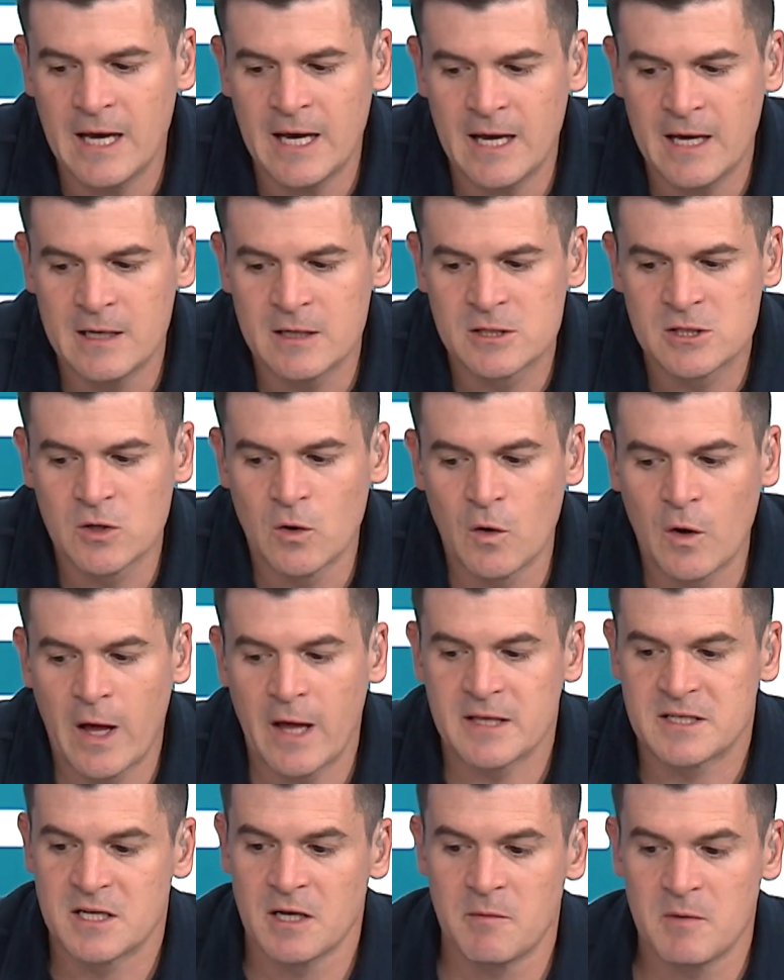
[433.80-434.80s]
And so
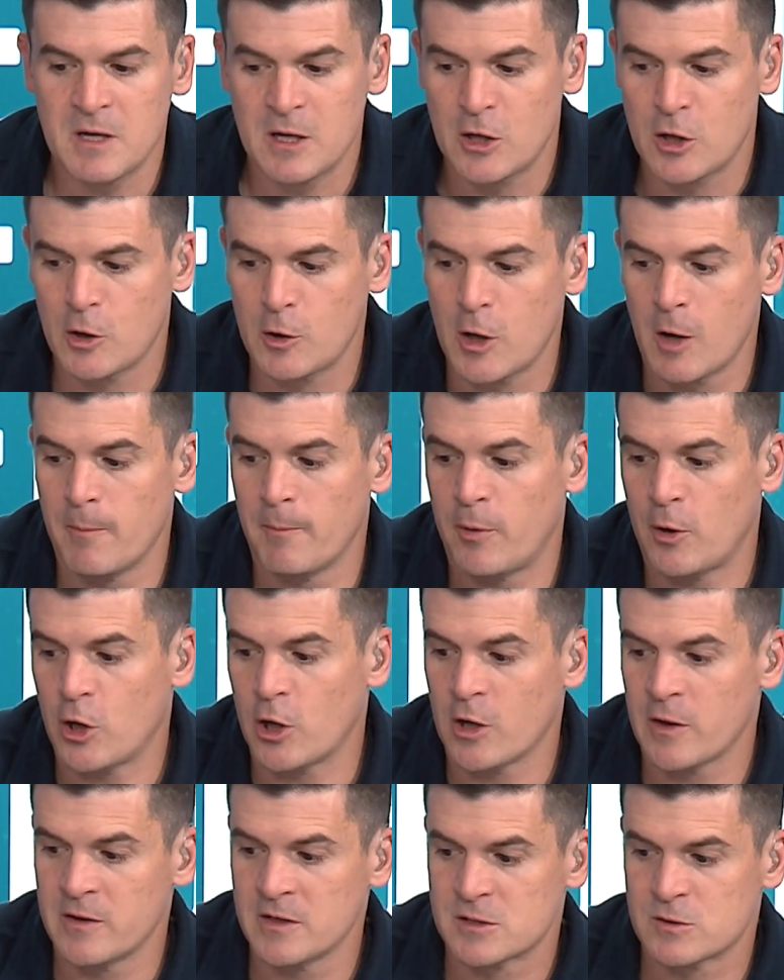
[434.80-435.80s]
it's going to become
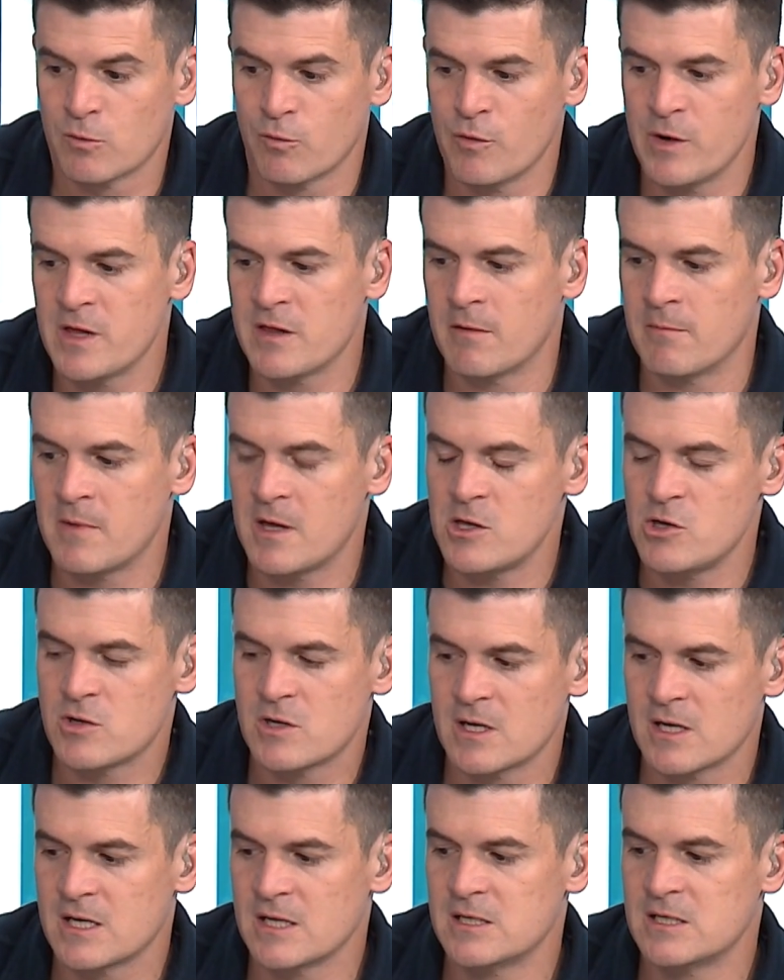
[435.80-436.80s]
part of this rhythm that you
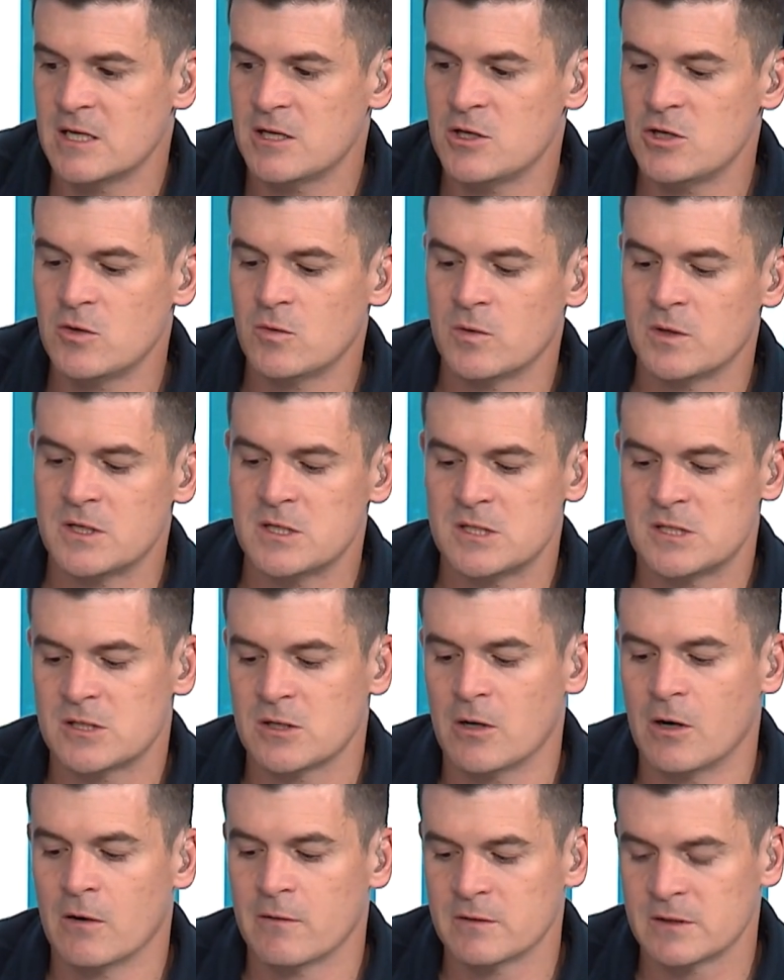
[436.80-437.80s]
can continue when
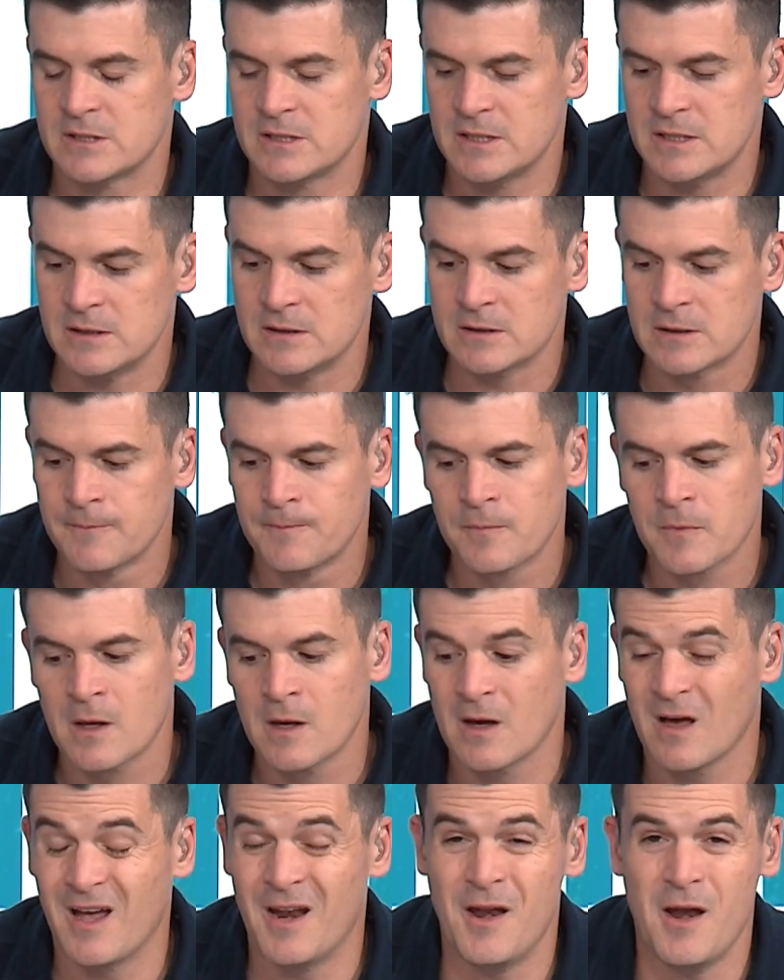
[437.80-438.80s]
he's overseas.
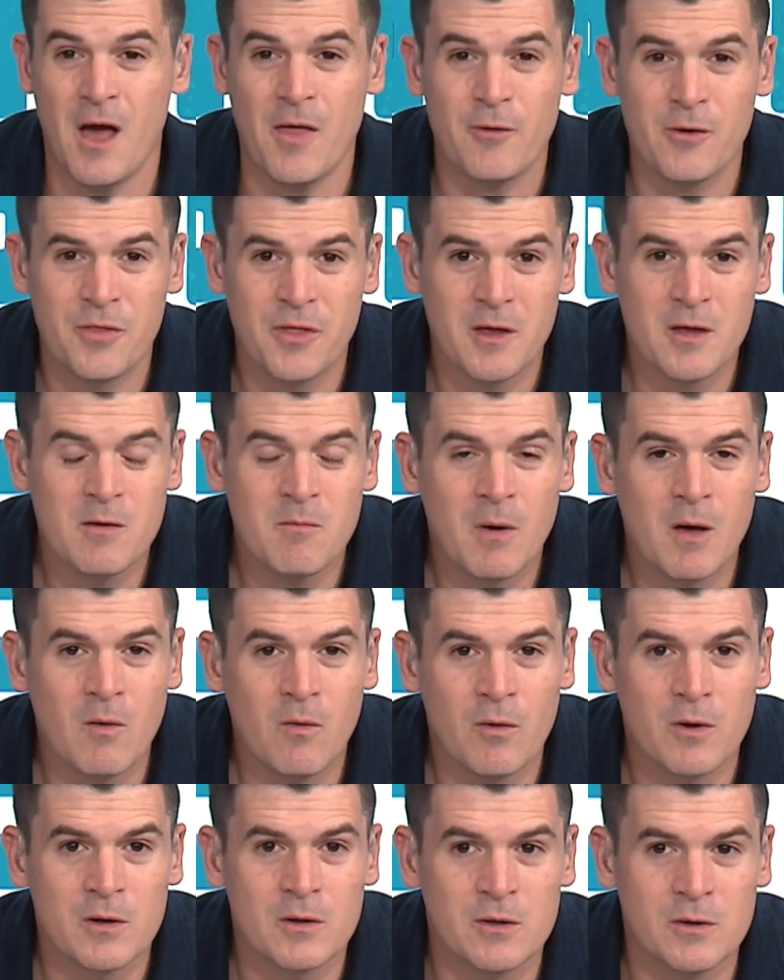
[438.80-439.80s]
Another thing you may
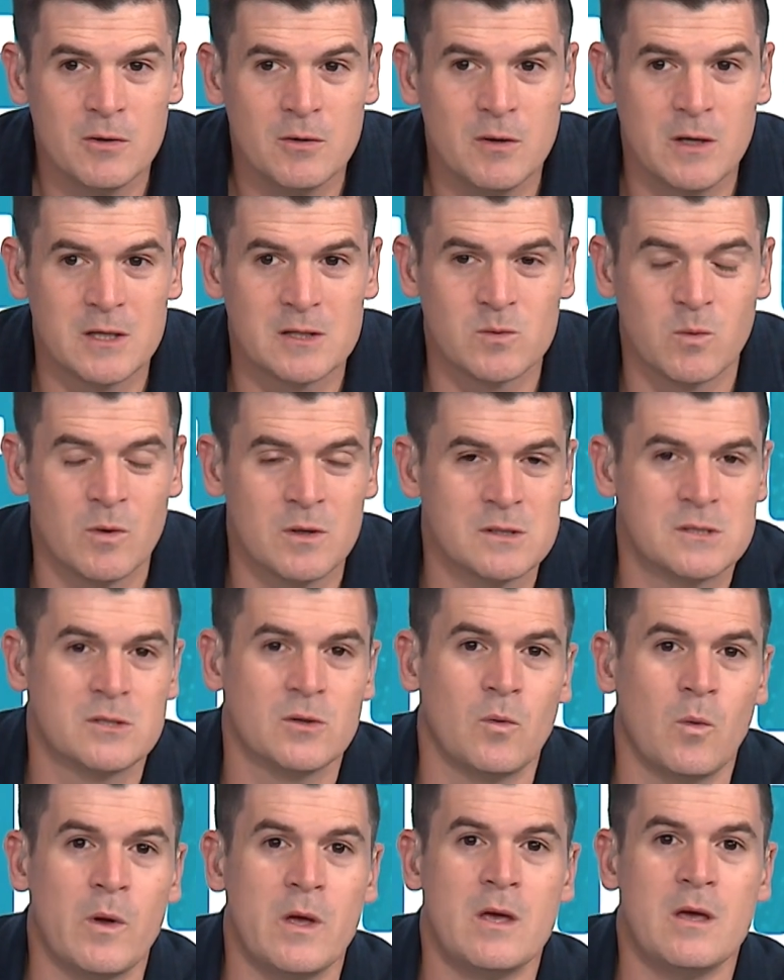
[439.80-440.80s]
want to do is once
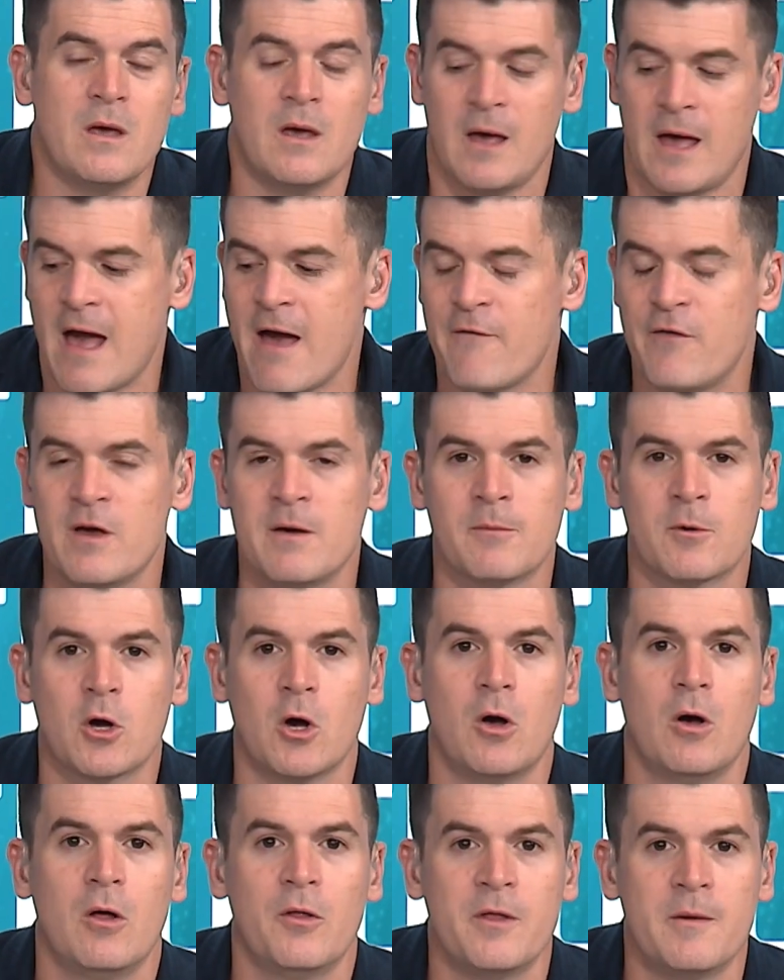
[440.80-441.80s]
a week have him
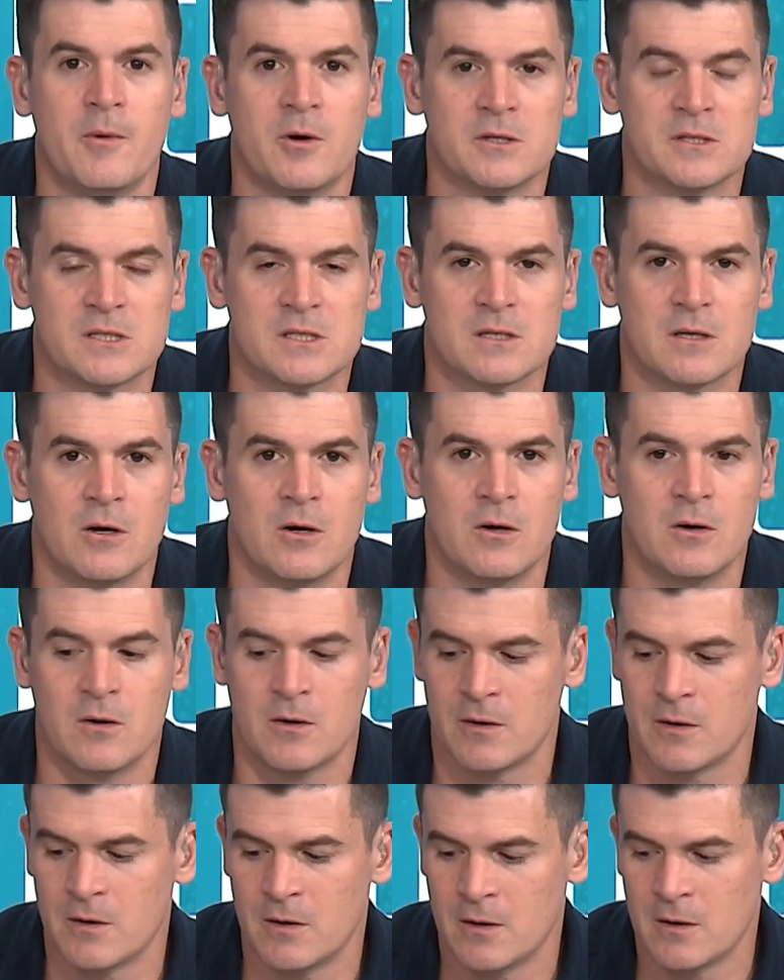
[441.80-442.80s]
call them on
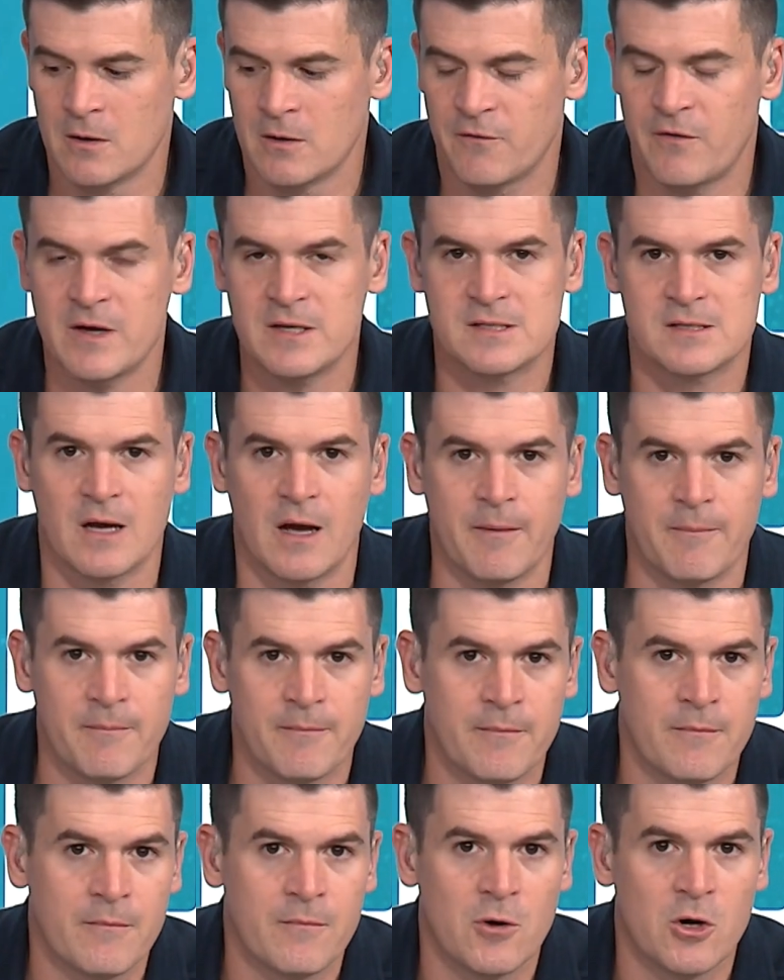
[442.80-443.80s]
on FaceTime,
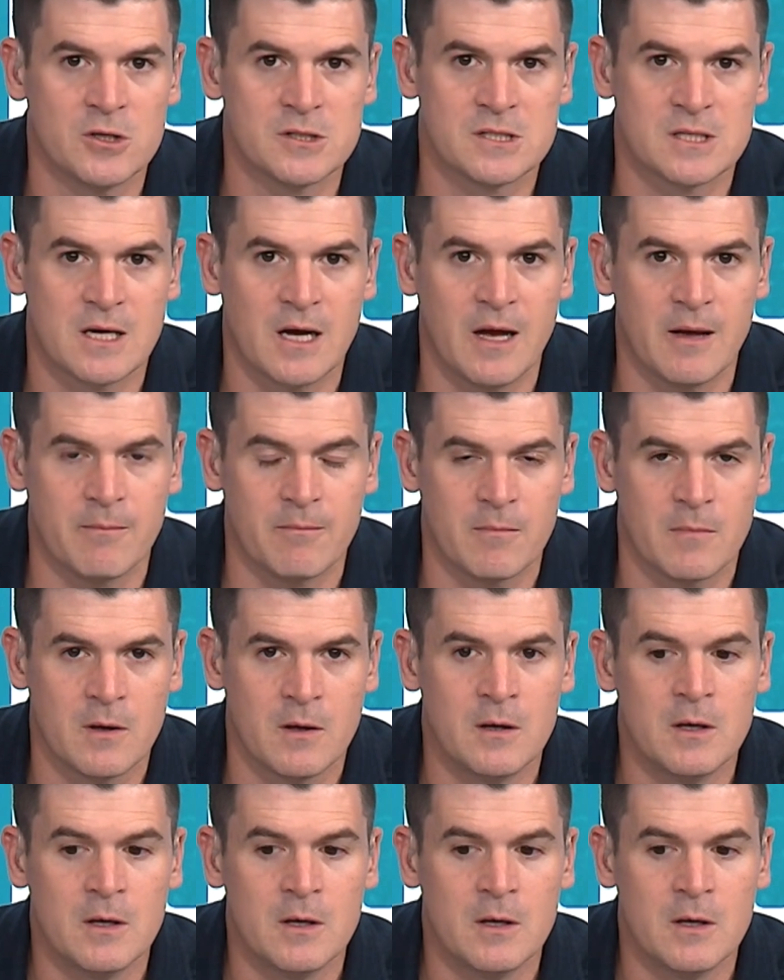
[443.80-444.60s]
on Skype.